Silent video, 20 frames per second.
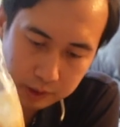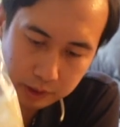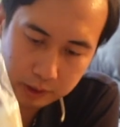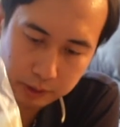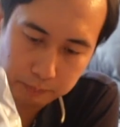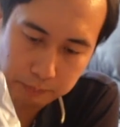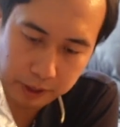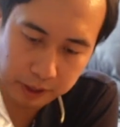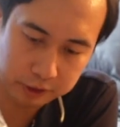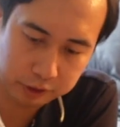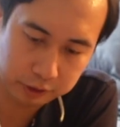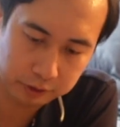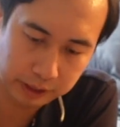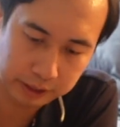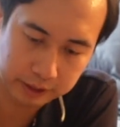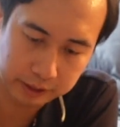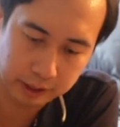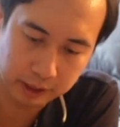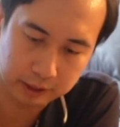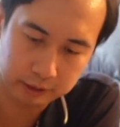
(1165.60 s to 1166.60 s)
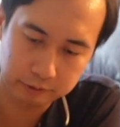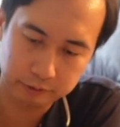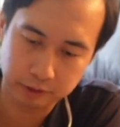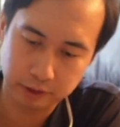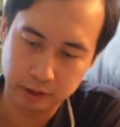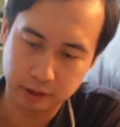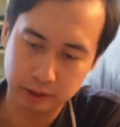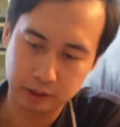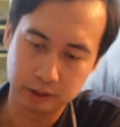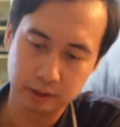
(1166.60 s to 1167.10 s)
Compared to any kind
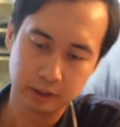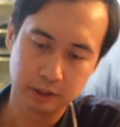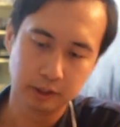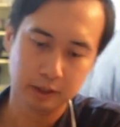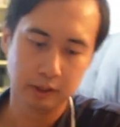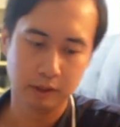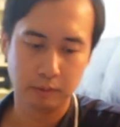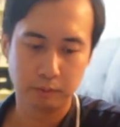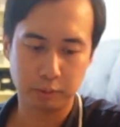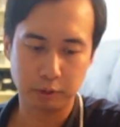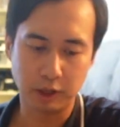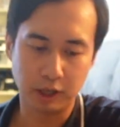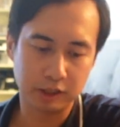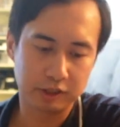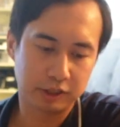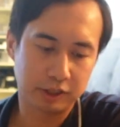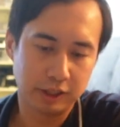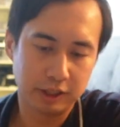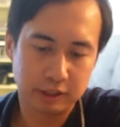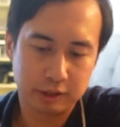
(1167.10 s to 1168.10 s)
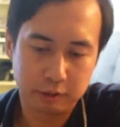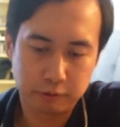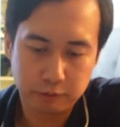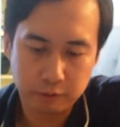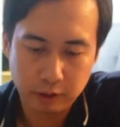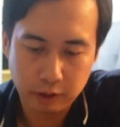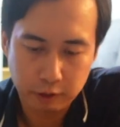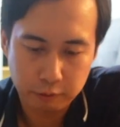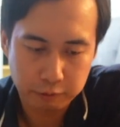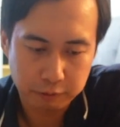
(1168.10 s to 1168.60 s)
of processed
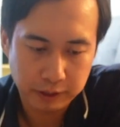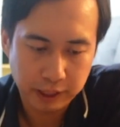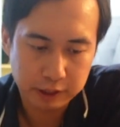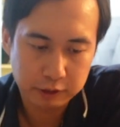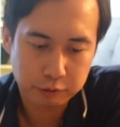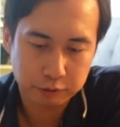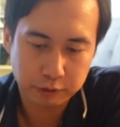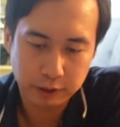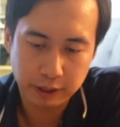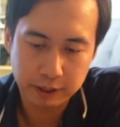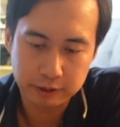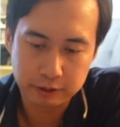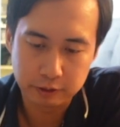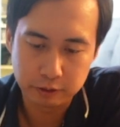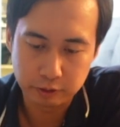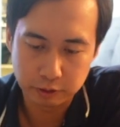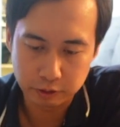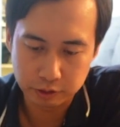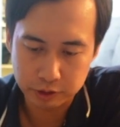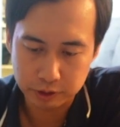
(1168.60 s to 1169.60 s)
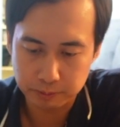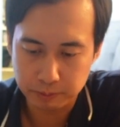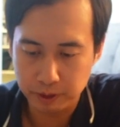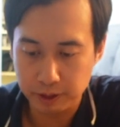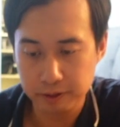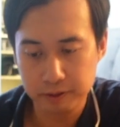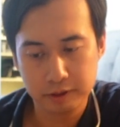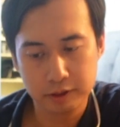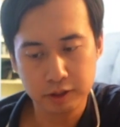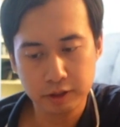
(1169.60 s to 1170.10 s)
flash fried noodles.
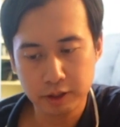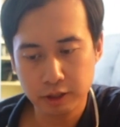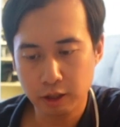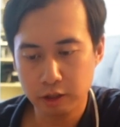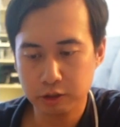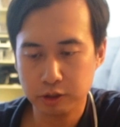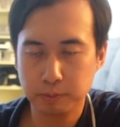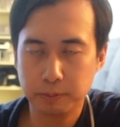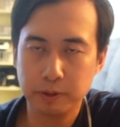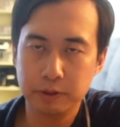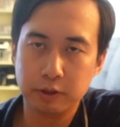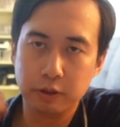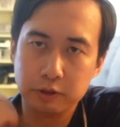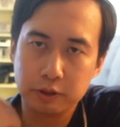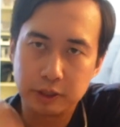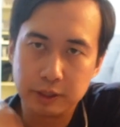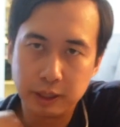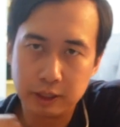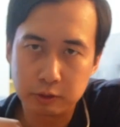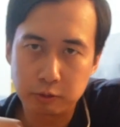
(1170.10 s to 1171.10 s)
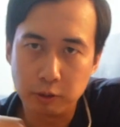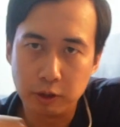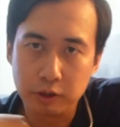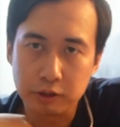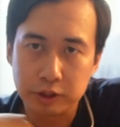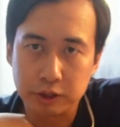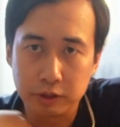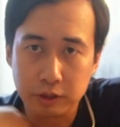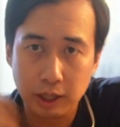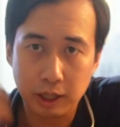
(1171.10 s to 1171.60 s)
But you can also put those in as well.
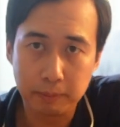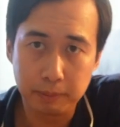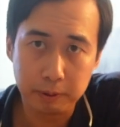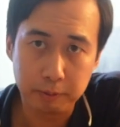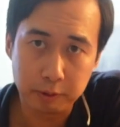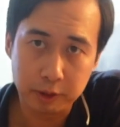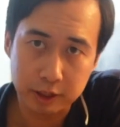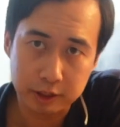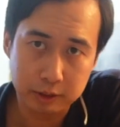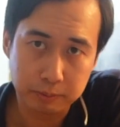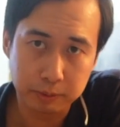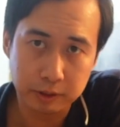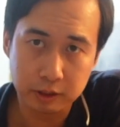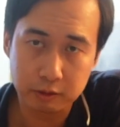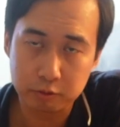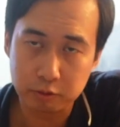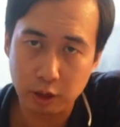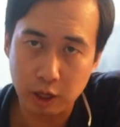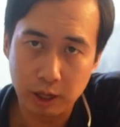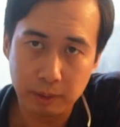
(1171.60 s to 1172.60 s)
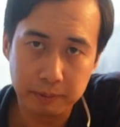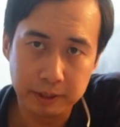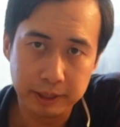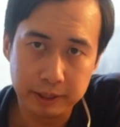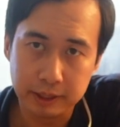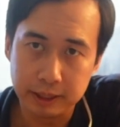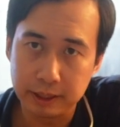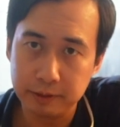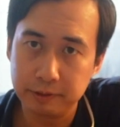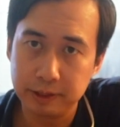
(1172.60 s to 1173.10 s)
So a lot of people like to put in
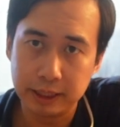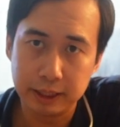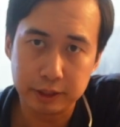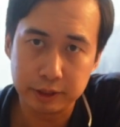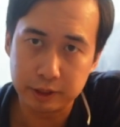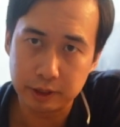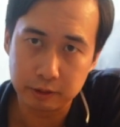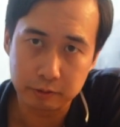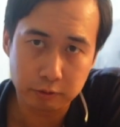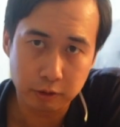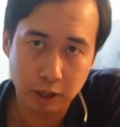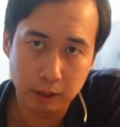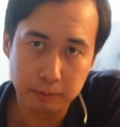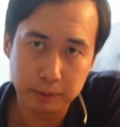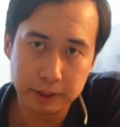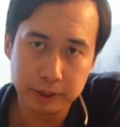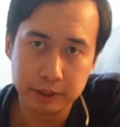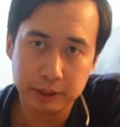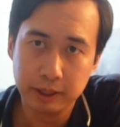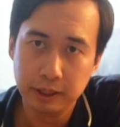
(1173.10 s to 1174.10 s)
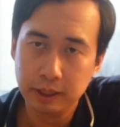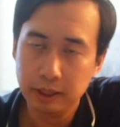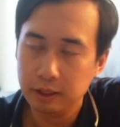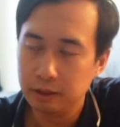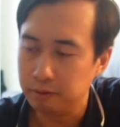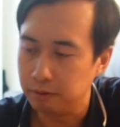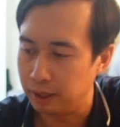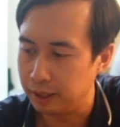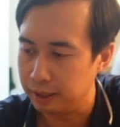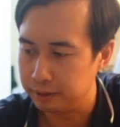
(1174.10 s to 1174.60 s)
ramen, even instant ramen,
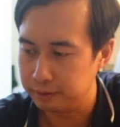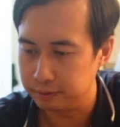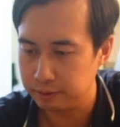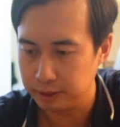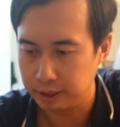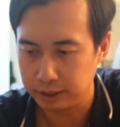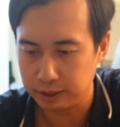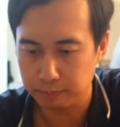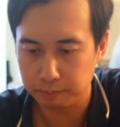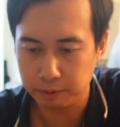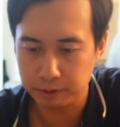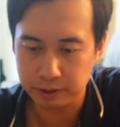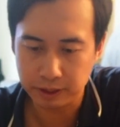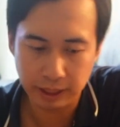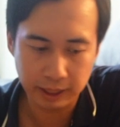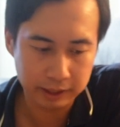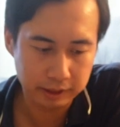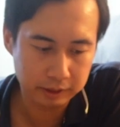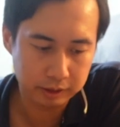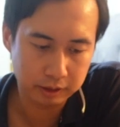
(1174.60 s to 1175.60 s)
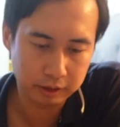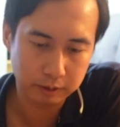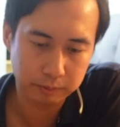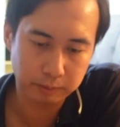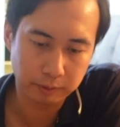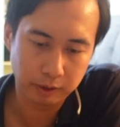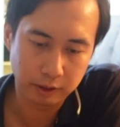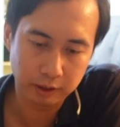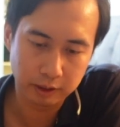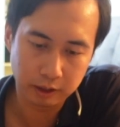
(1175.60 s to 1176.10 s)
right? They can put that in their
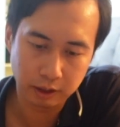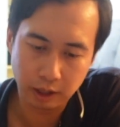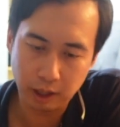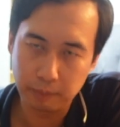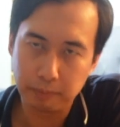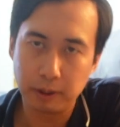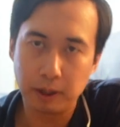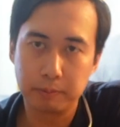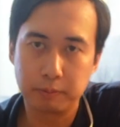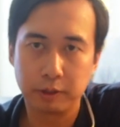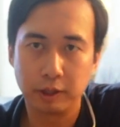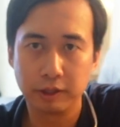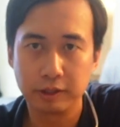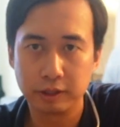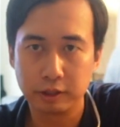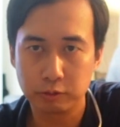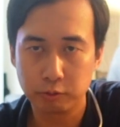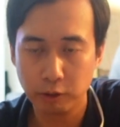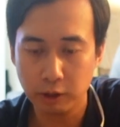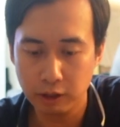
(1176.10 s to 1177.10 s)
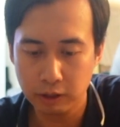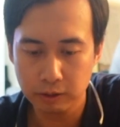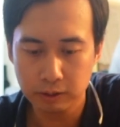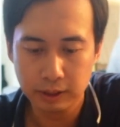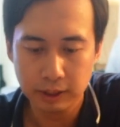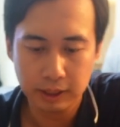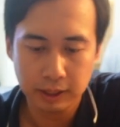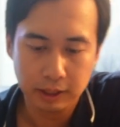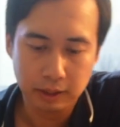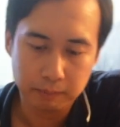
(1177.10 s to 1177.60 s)
hot pot broth as well.
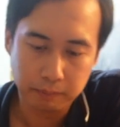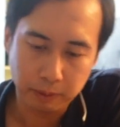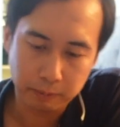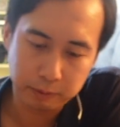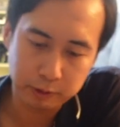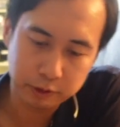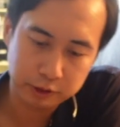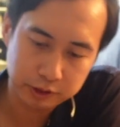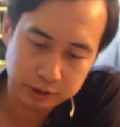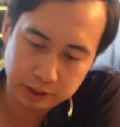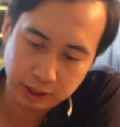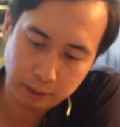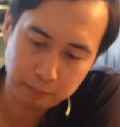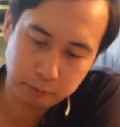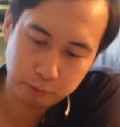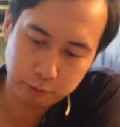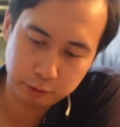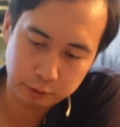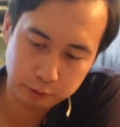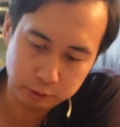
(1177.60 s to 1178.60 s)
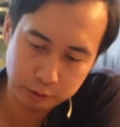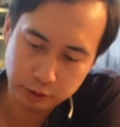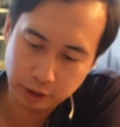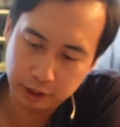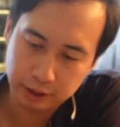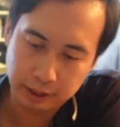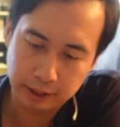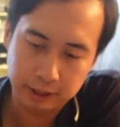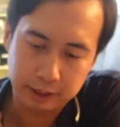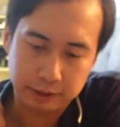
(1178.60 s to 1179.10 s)
But personally, I prefer
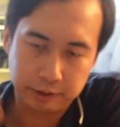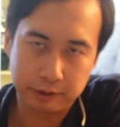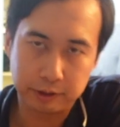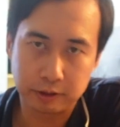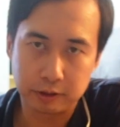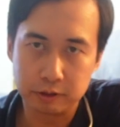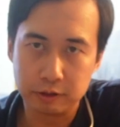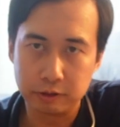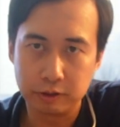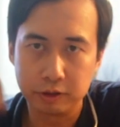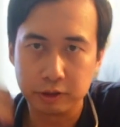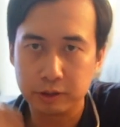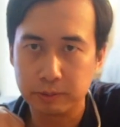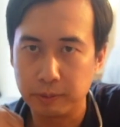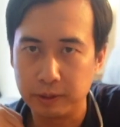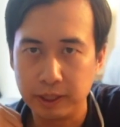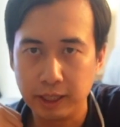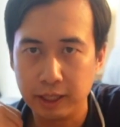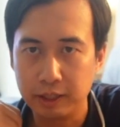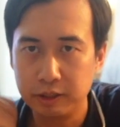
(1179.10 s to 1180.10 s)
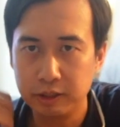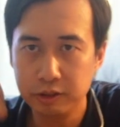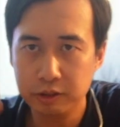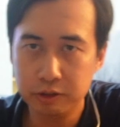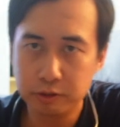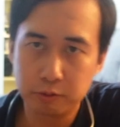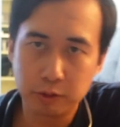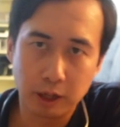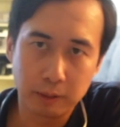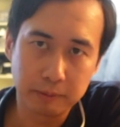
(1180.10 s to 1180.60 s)
udon. I like thicker noodles. But yeah, you can
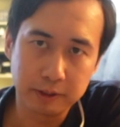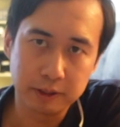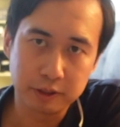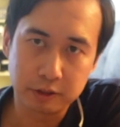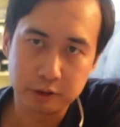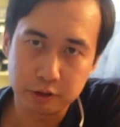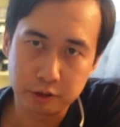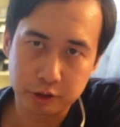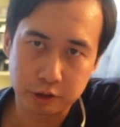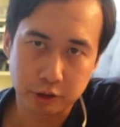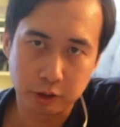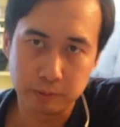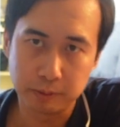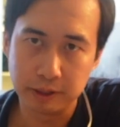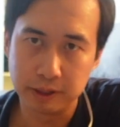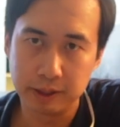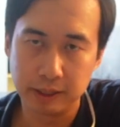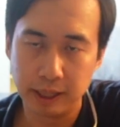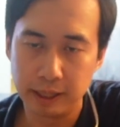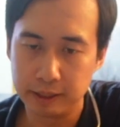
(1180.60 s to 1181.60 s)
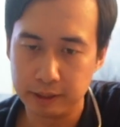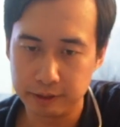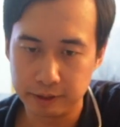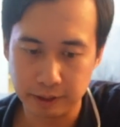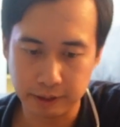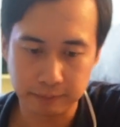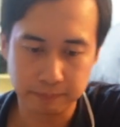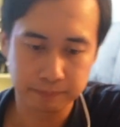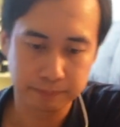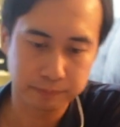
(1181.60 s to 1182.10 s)
use ramen, you can use soba,
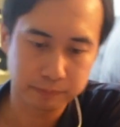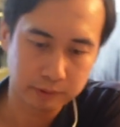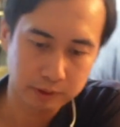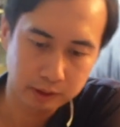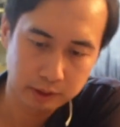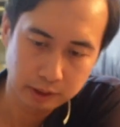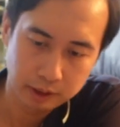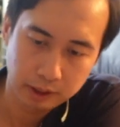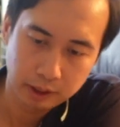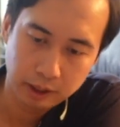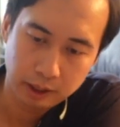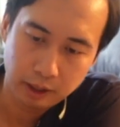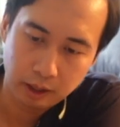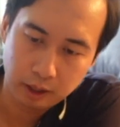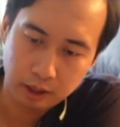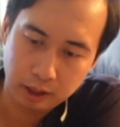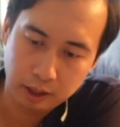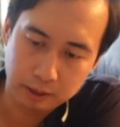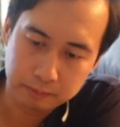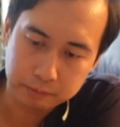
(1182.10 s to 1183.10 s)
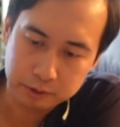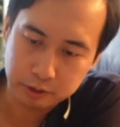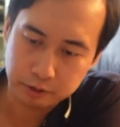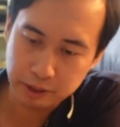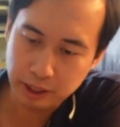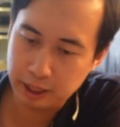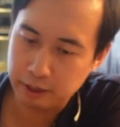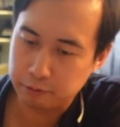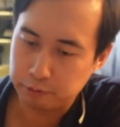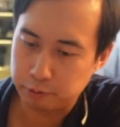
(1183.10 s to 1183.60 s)
anything. So
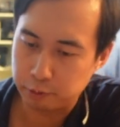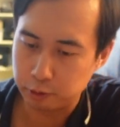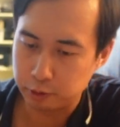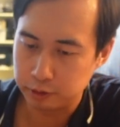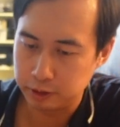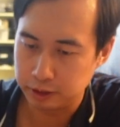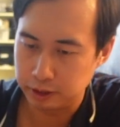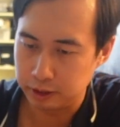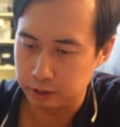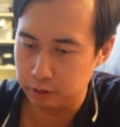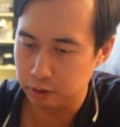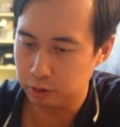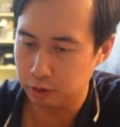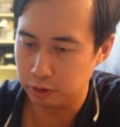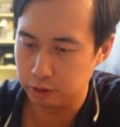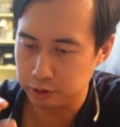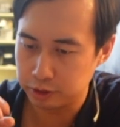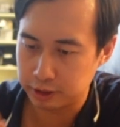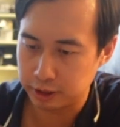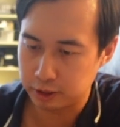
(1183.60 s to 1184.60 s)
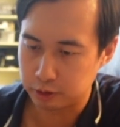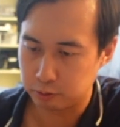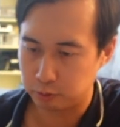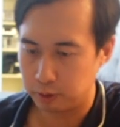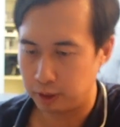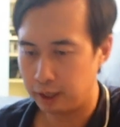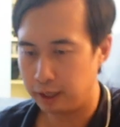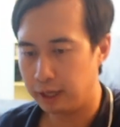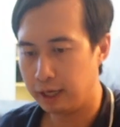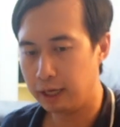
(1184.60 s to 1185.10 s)
yeah, for the noodles, that's
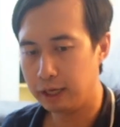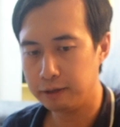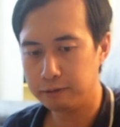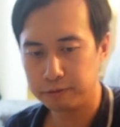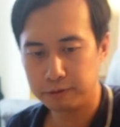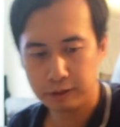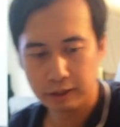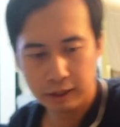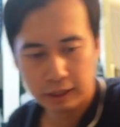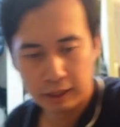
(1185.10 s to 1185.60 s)
what I have.